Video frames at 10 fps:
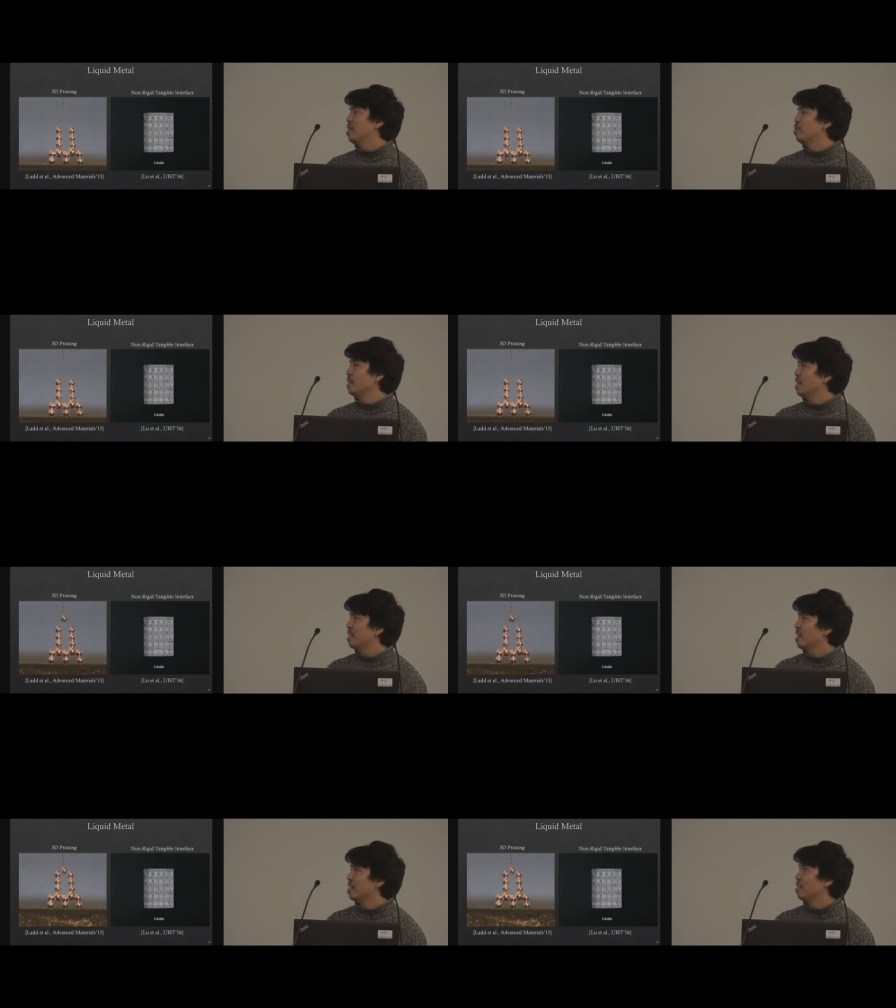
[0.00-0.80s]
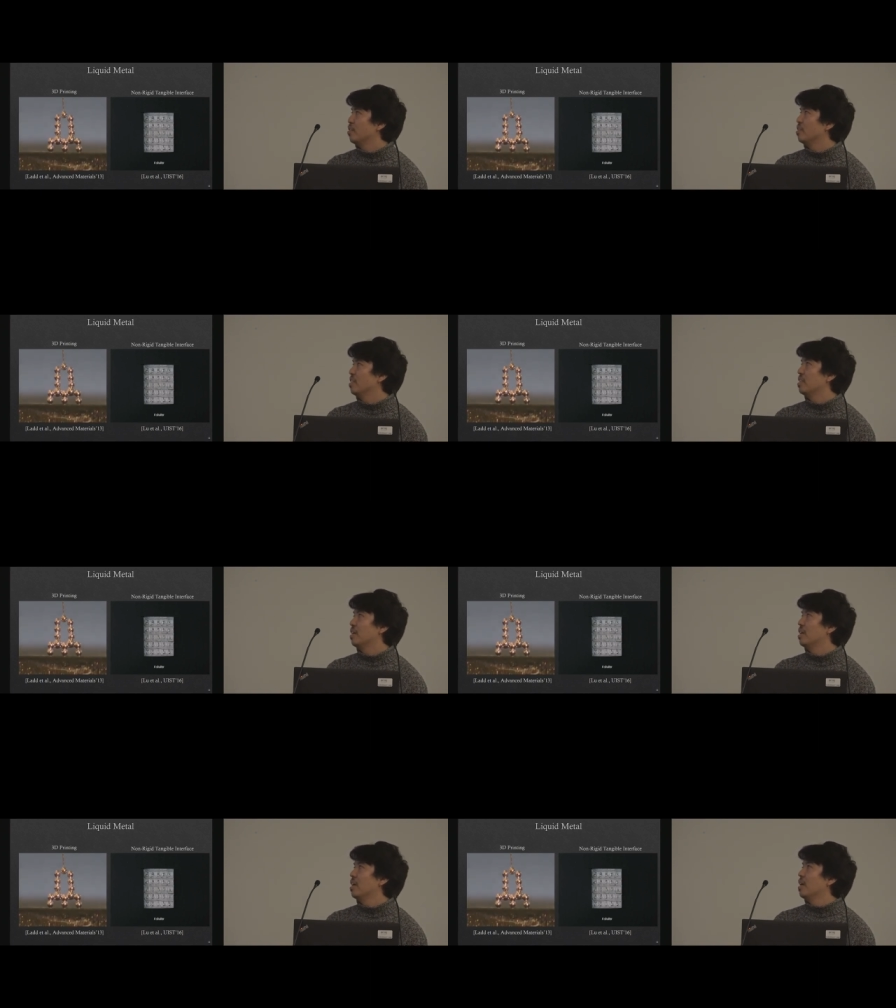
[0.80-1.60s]
One of the research is using
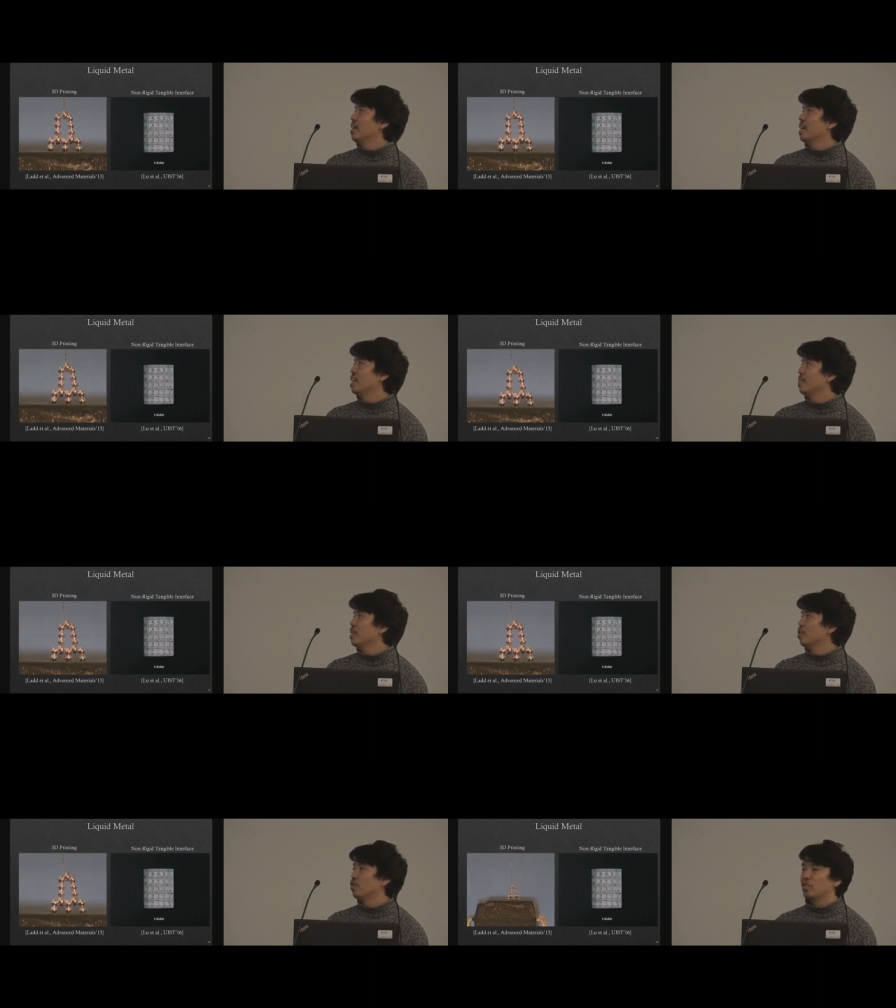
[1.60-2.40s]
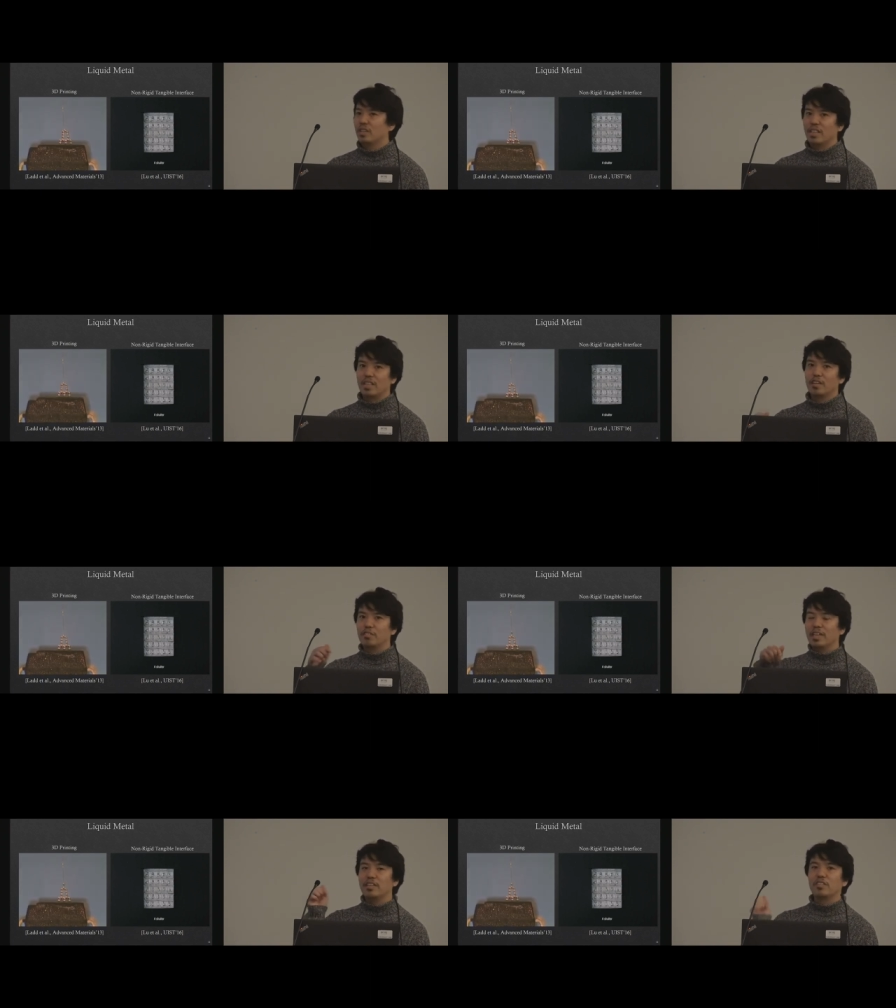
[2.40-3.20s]
the liquid metal to create the
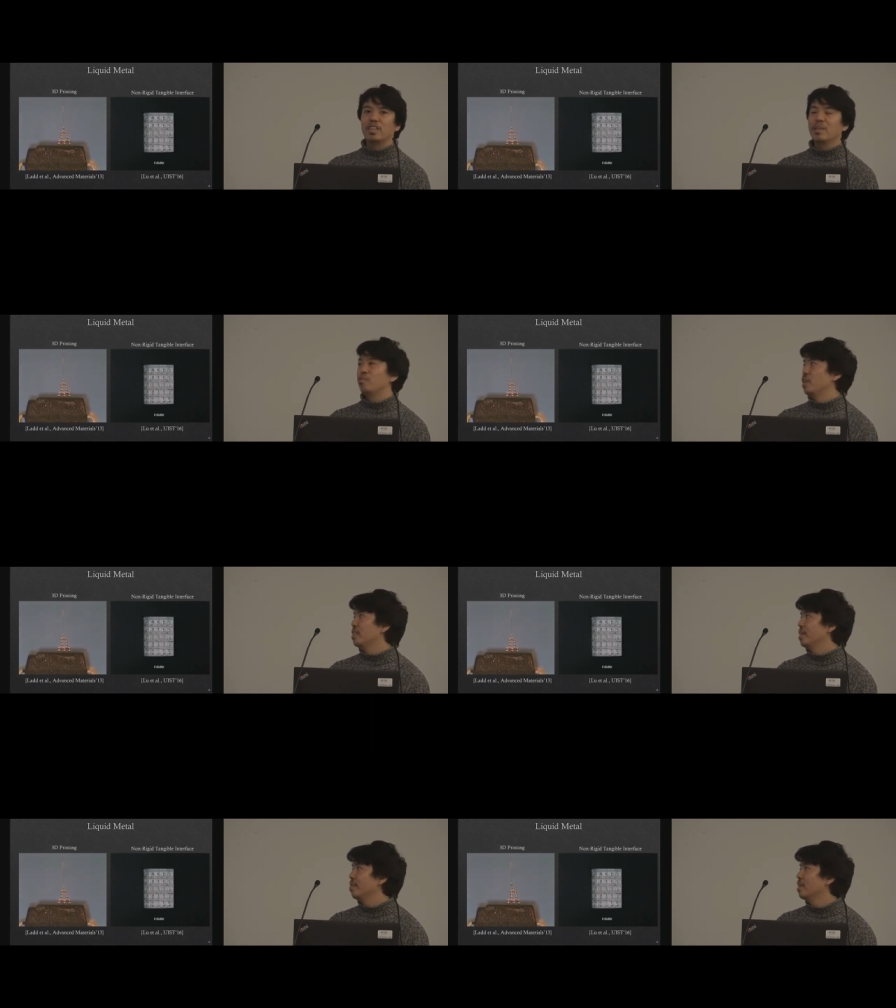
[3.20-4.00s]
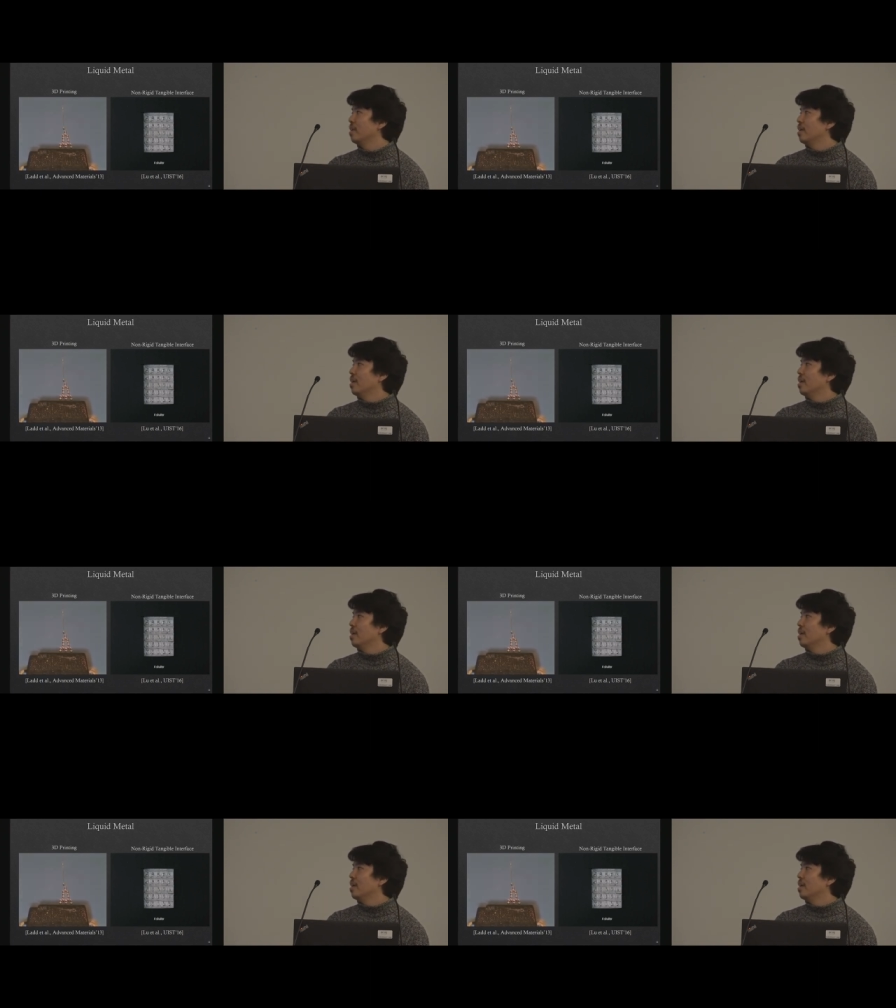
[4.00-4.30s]
quick 3D printing.